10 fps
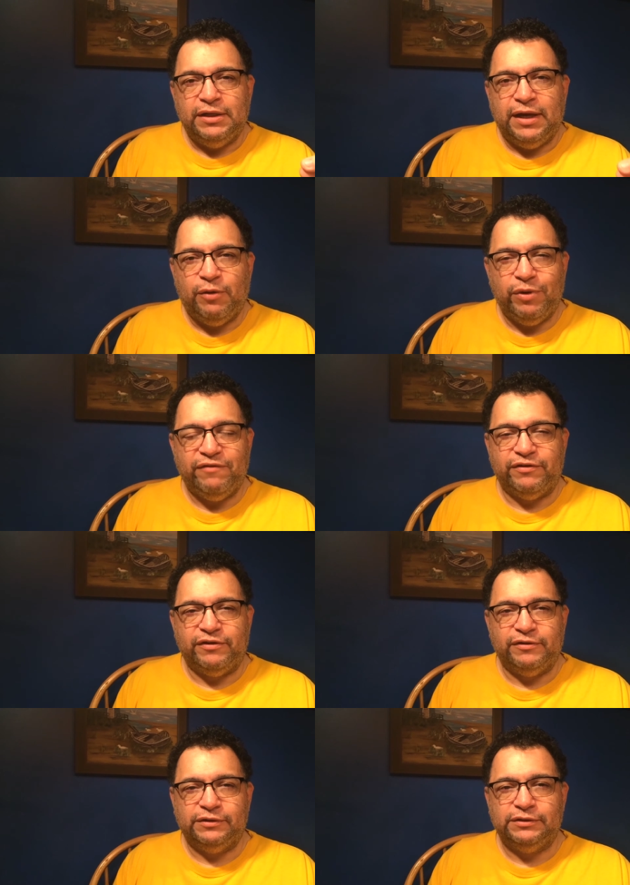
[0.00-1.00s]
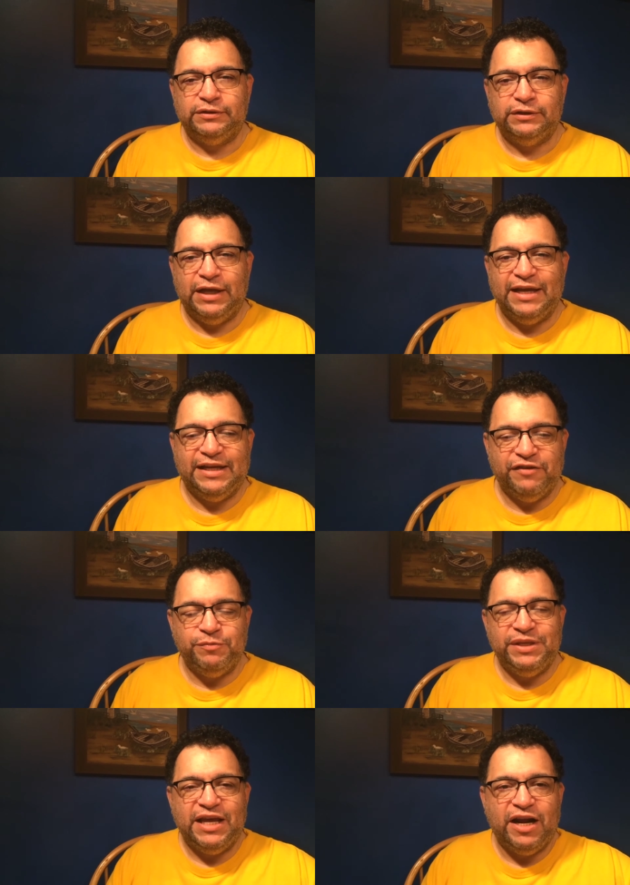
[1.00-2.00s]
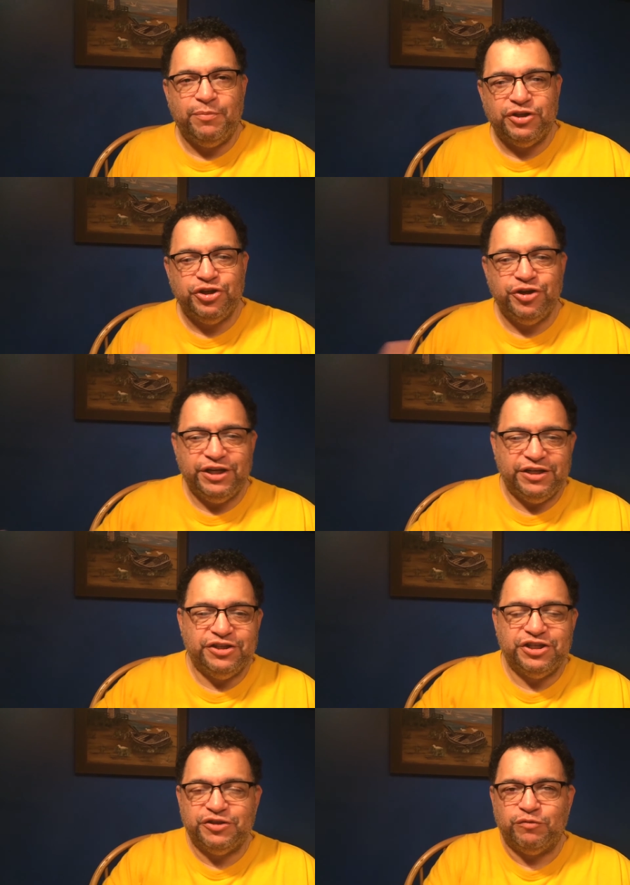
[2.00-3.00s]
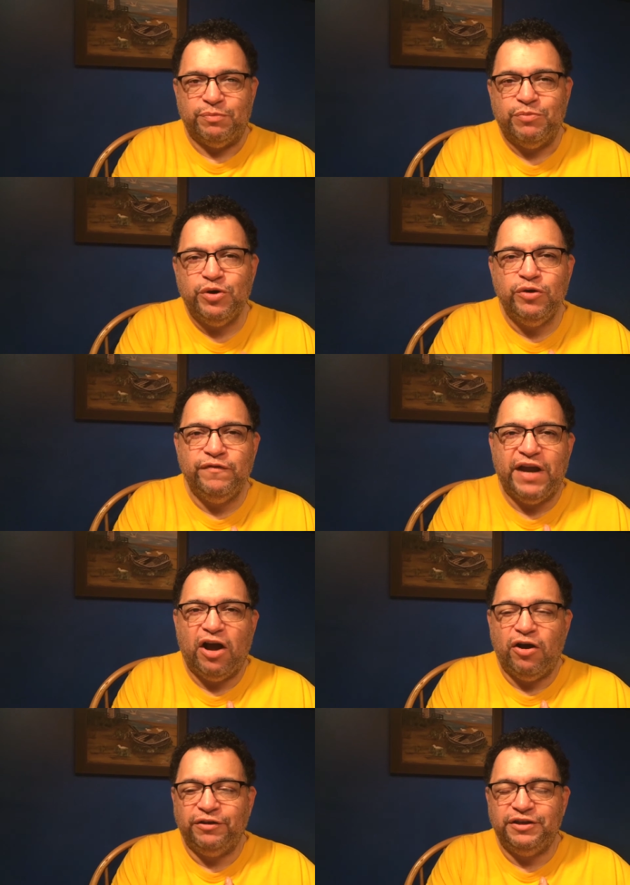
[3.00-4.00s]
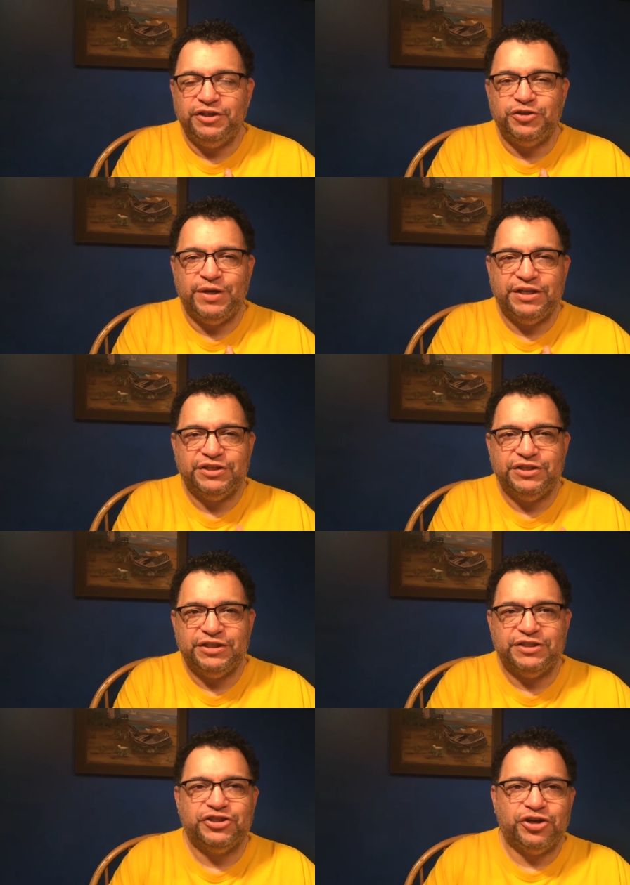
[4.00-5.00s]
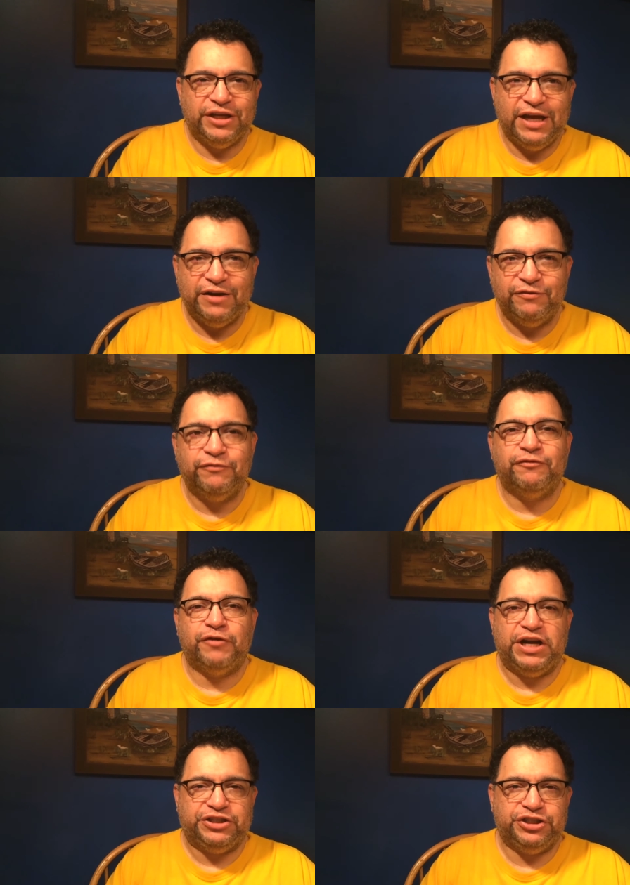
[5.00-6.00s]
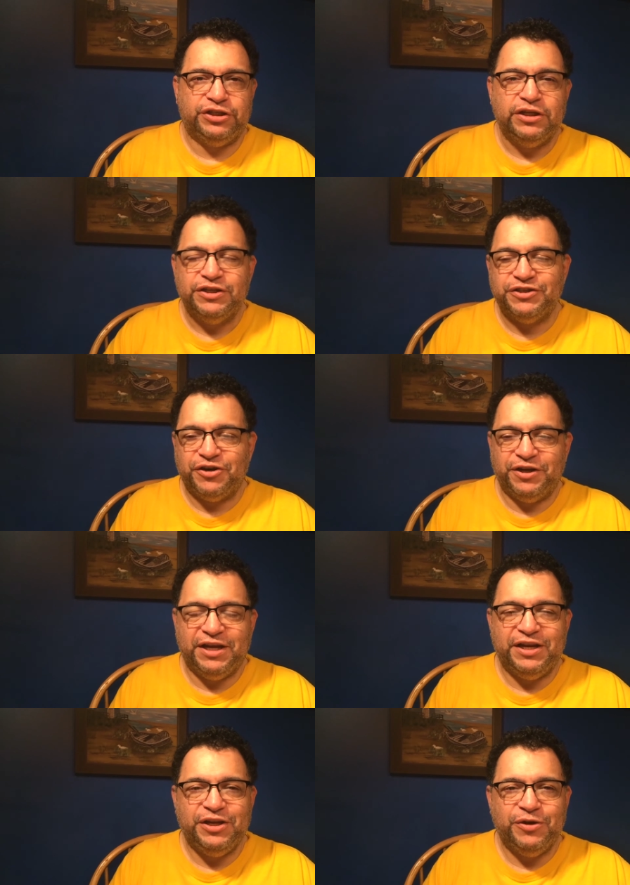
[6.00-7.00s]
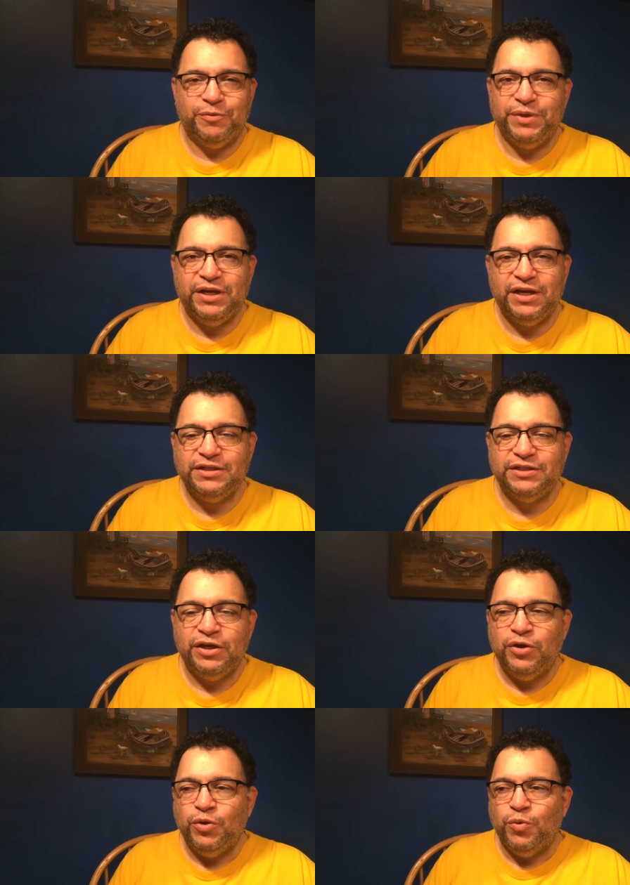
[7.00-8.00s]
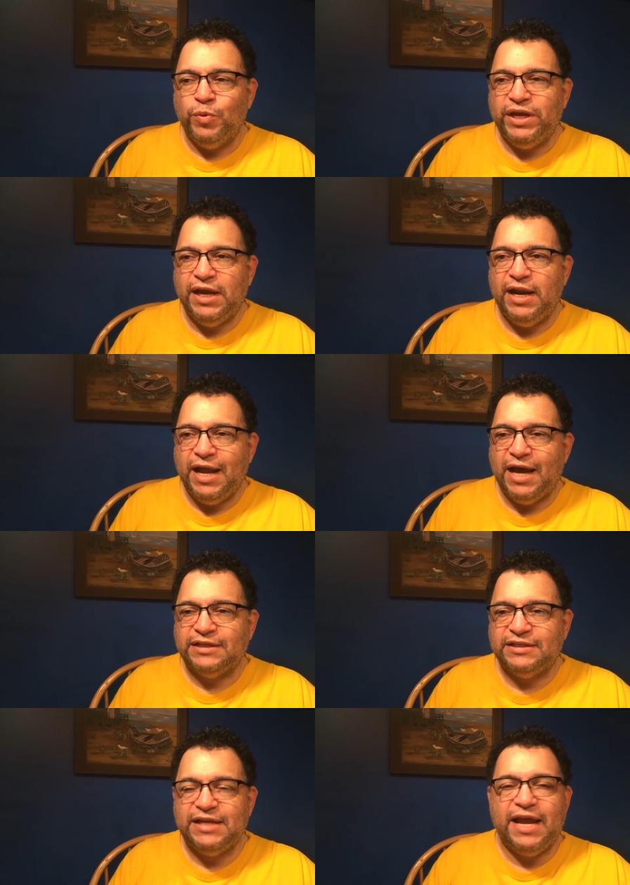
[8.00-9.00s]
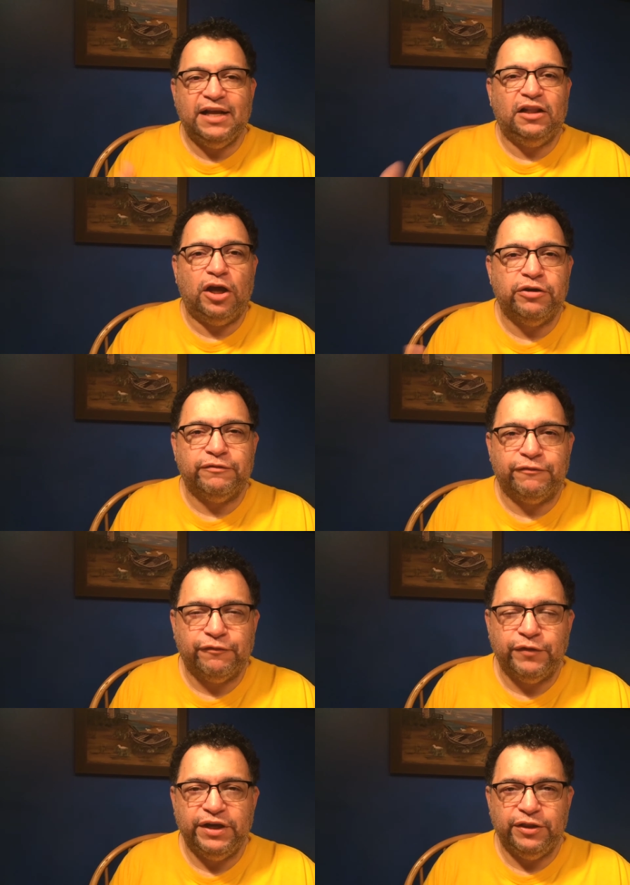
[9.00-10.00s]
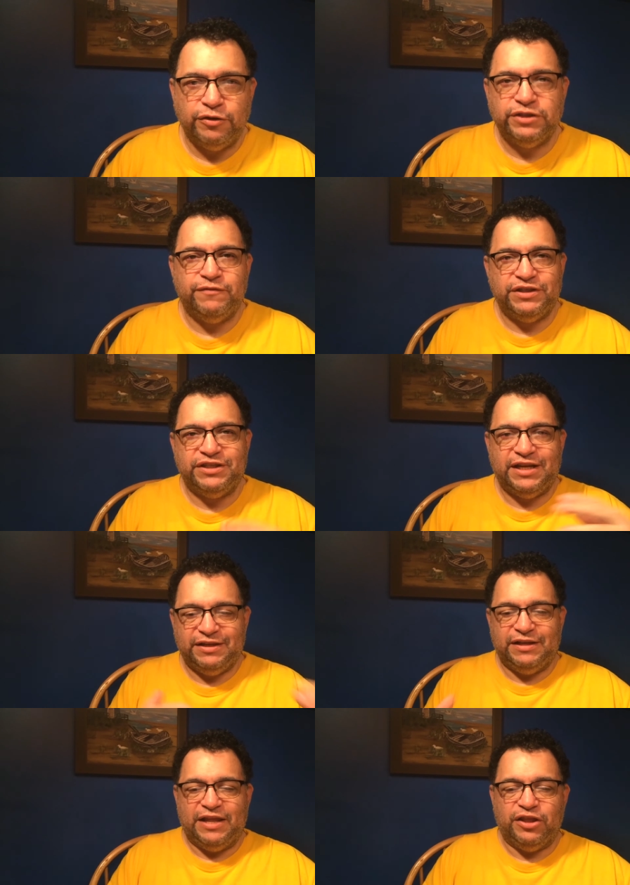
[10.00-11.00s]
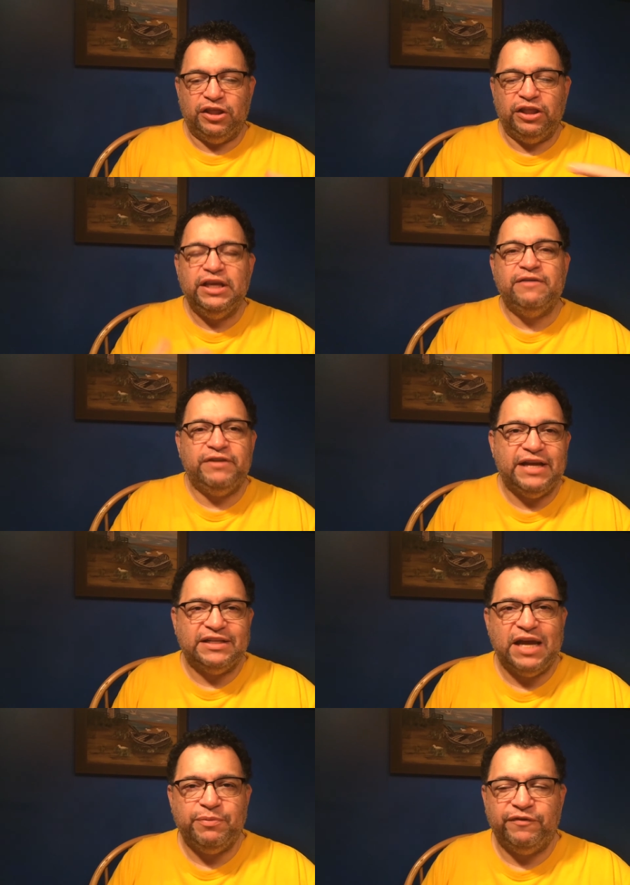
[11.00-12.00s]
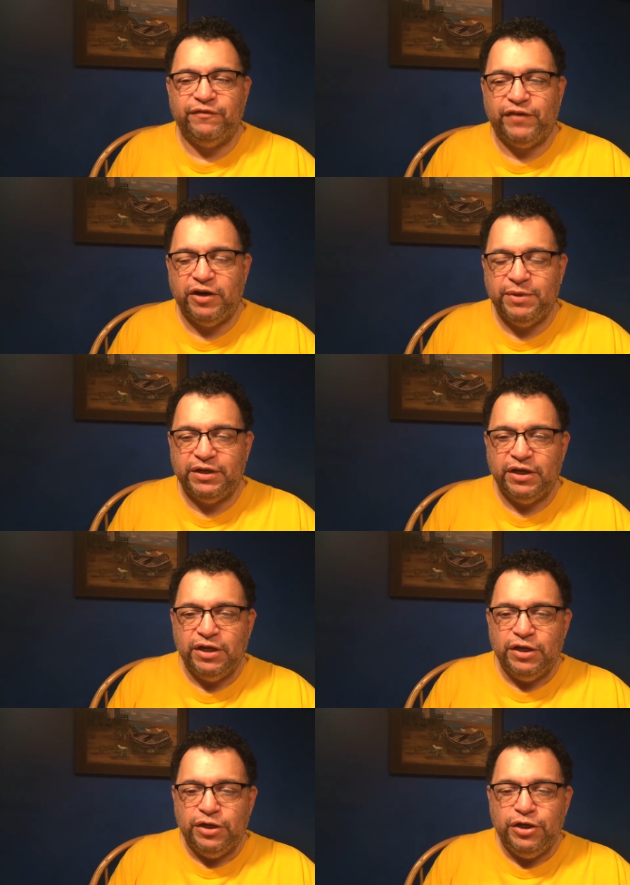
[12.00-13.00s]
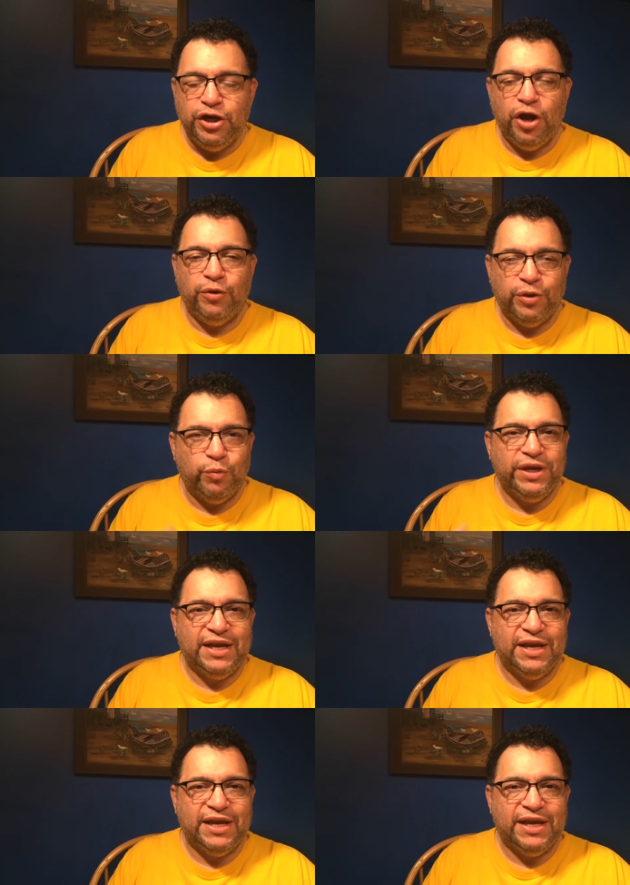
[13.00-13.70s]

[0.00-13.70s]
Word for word: However, it gives me that opportunity to just remove all the distractions and start again fresh, start again new, because we cannot stay clutter free. Those of us that, that live in that type of environment know that we